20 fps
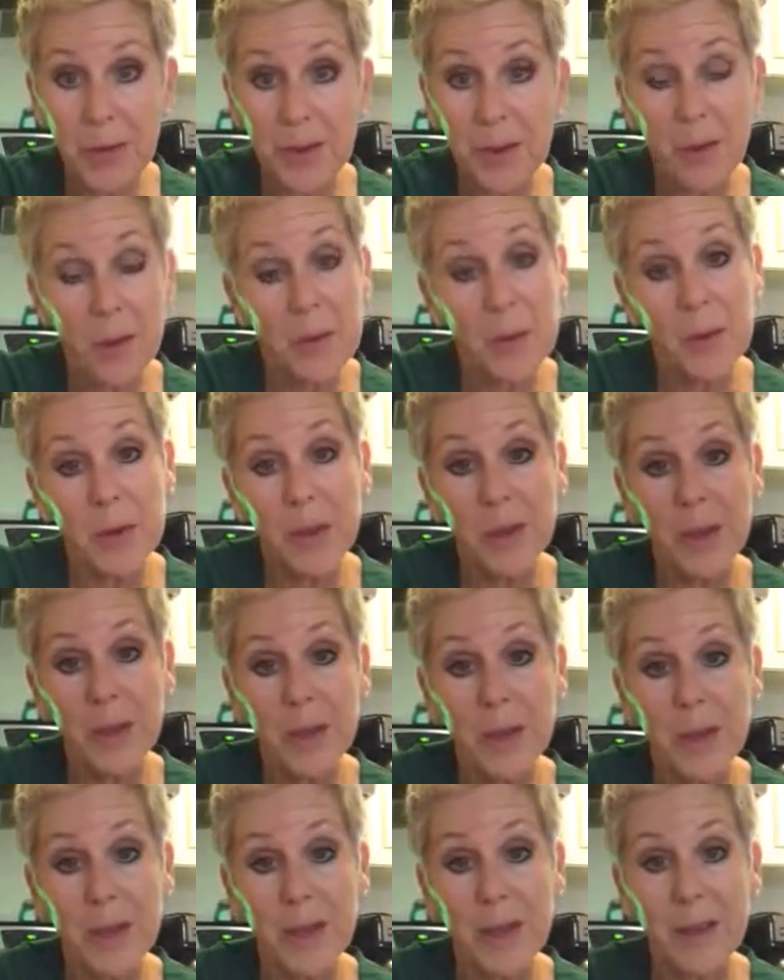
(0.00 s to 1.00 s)
So I'm really
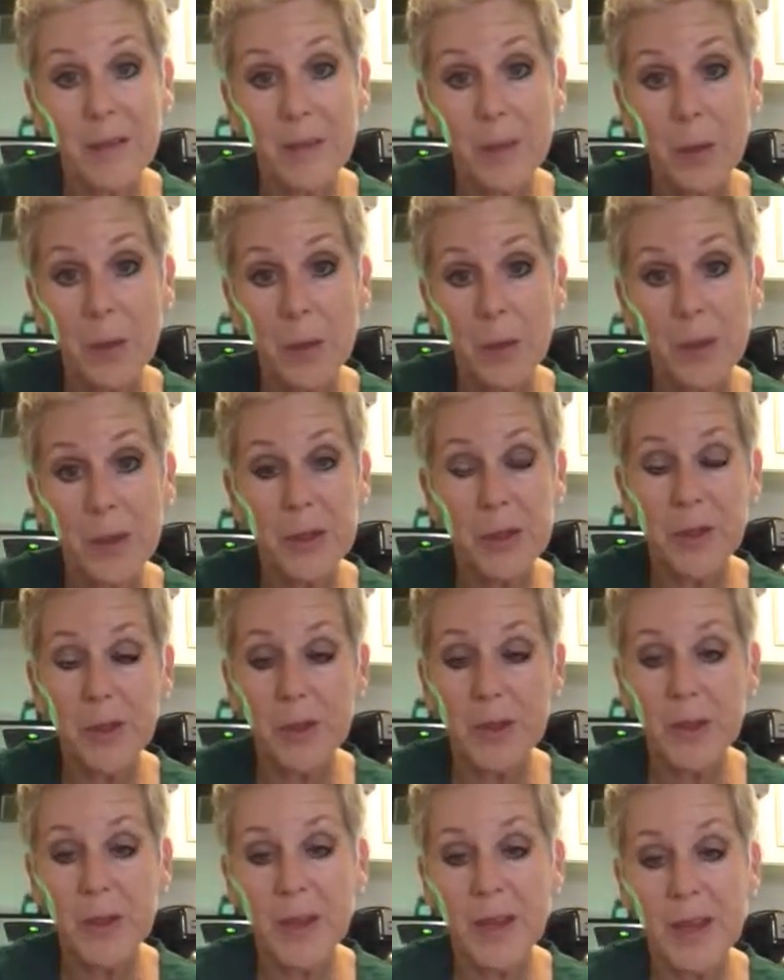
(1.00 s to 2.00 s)
looking forward
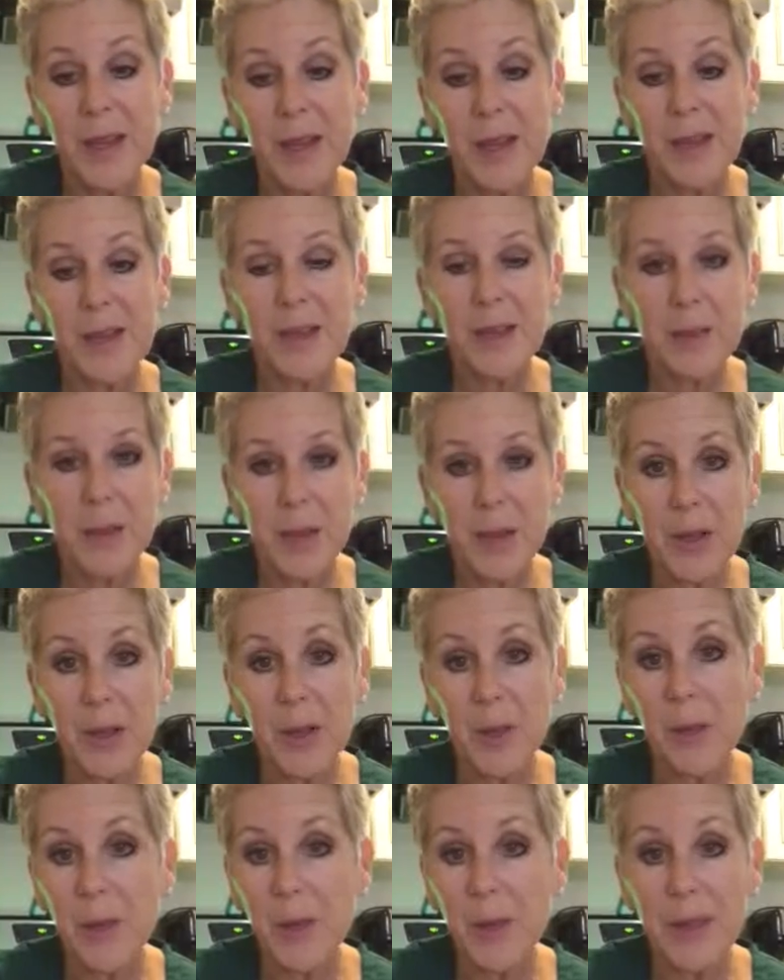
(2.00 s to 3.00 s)
to
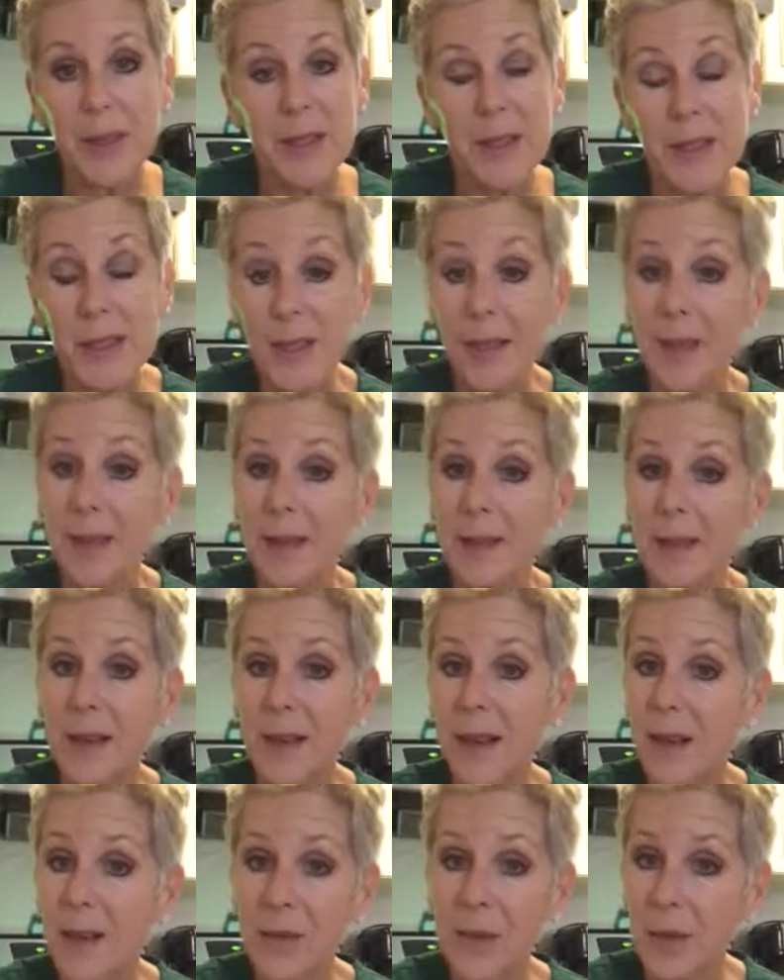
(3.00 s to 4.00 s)
smelling the ones that
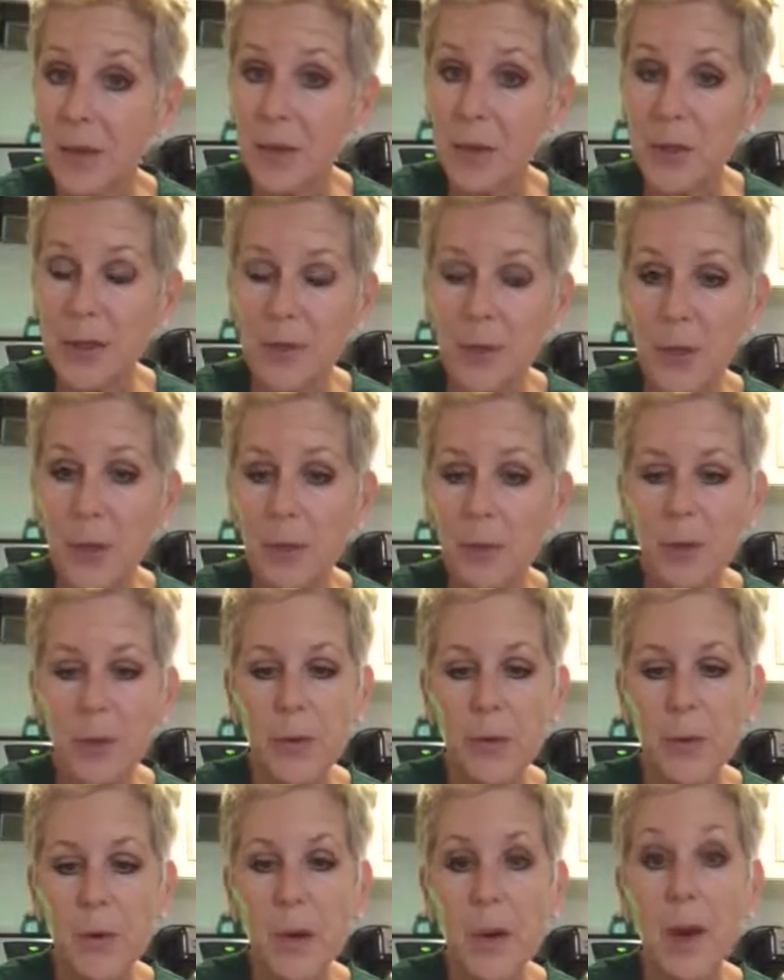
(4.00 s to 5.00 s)
I have never smelled
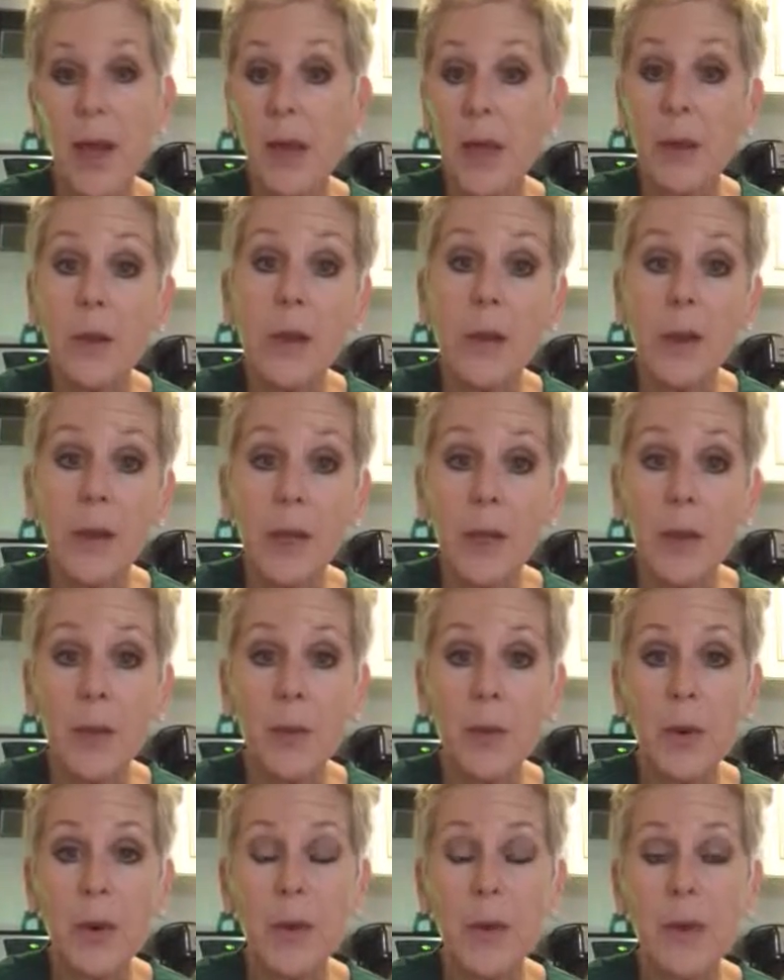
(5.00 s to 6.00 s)
before and looking
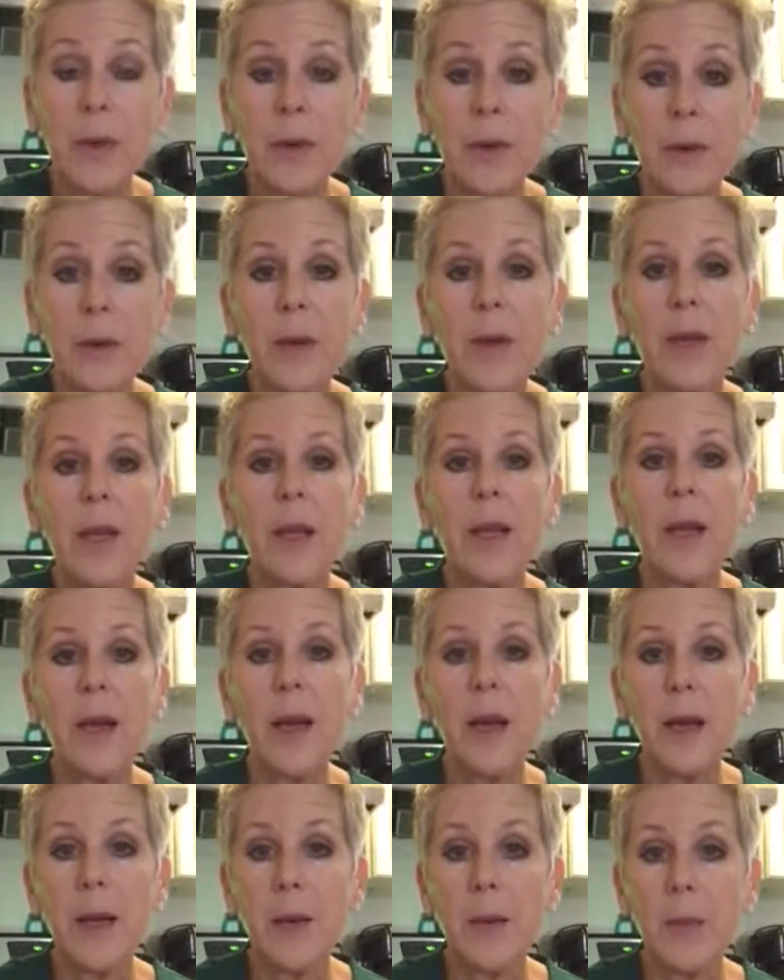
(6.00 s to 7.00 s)
up what their
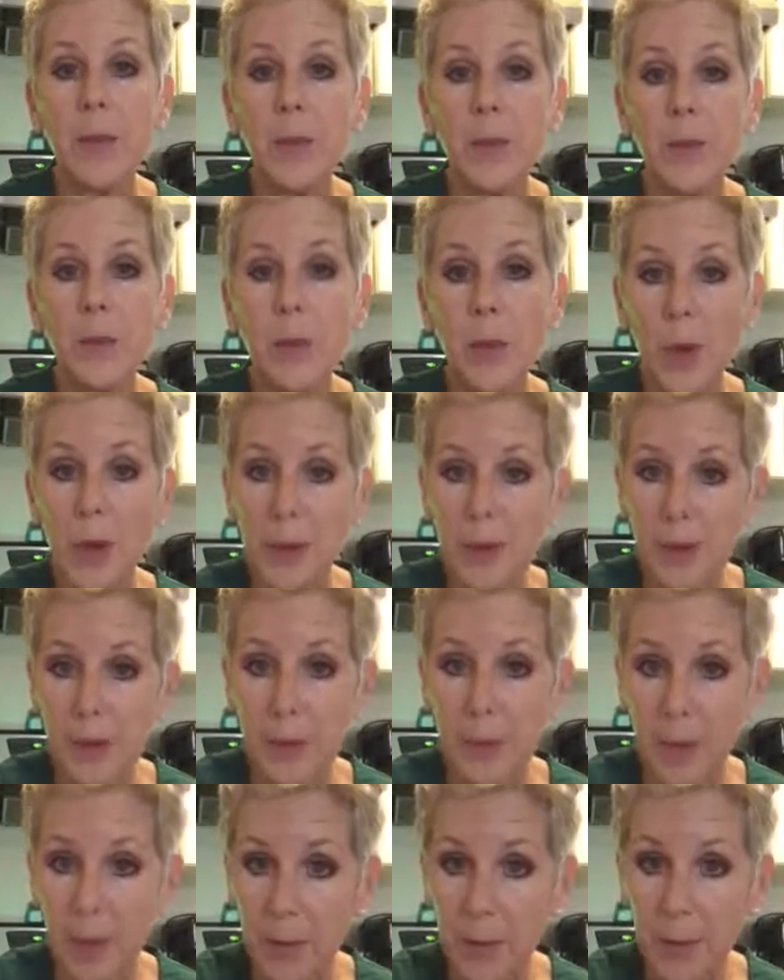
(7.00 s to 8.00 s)

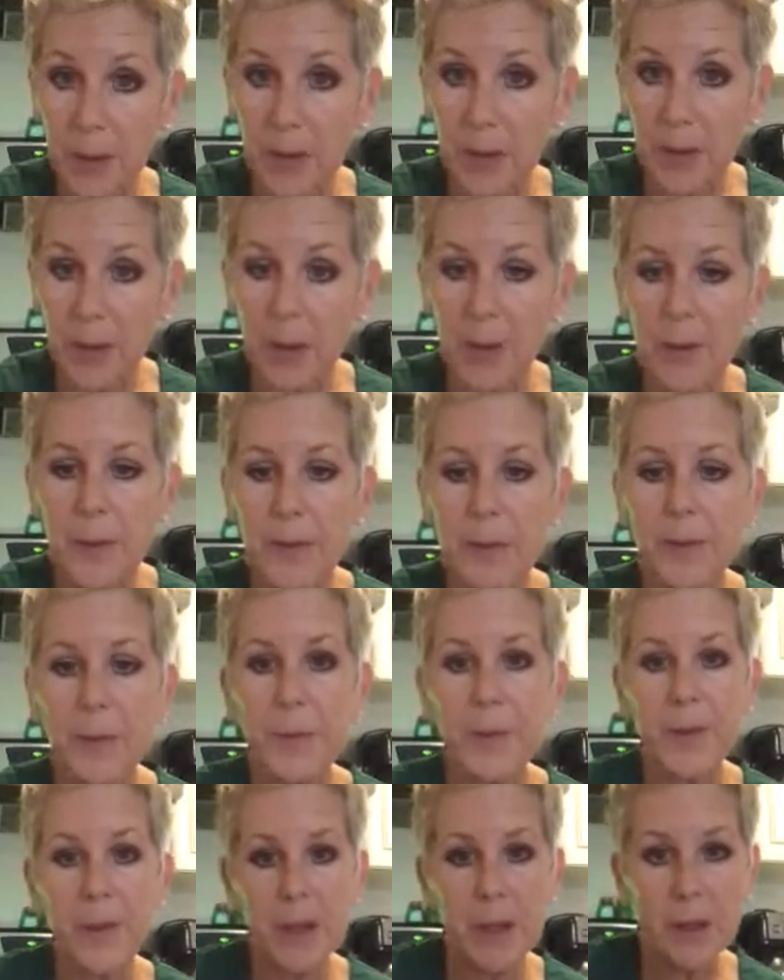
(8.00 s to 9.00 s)
wellness properties are.
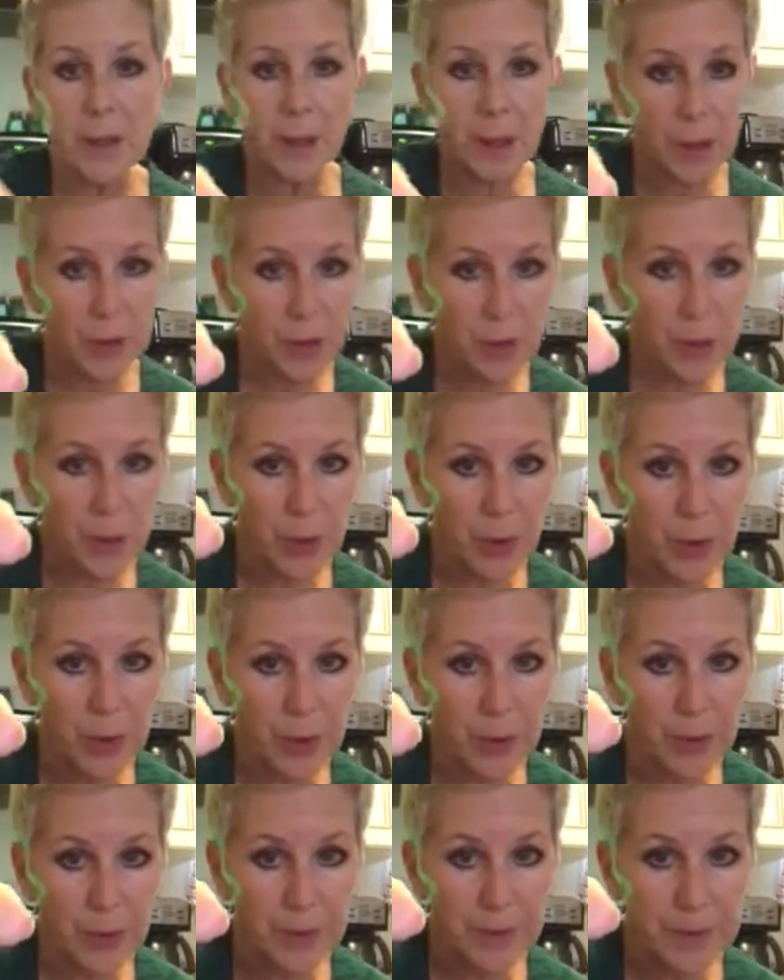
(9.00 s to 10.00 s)
So here's your
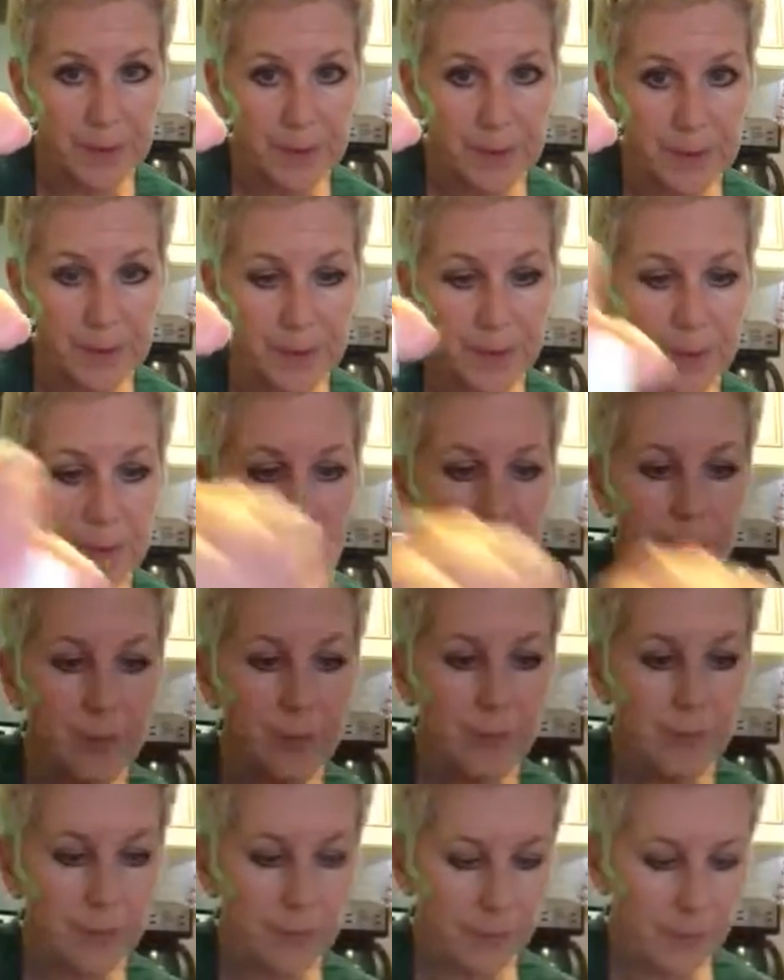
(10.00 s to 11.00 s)
myrtle.
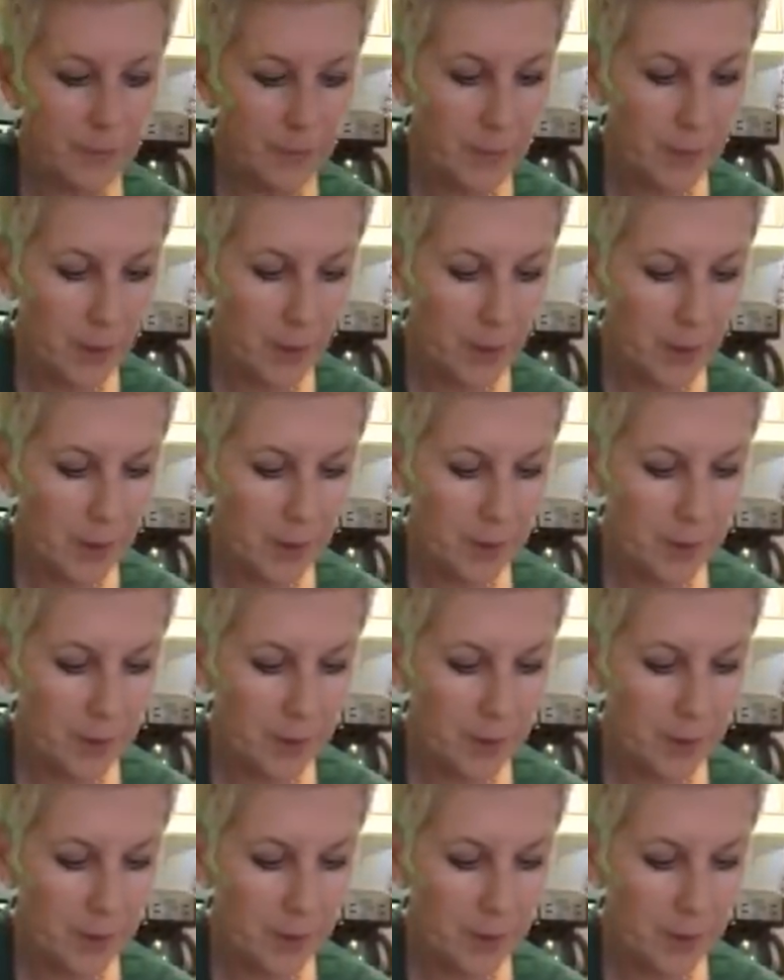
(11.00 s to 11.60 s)
Okay.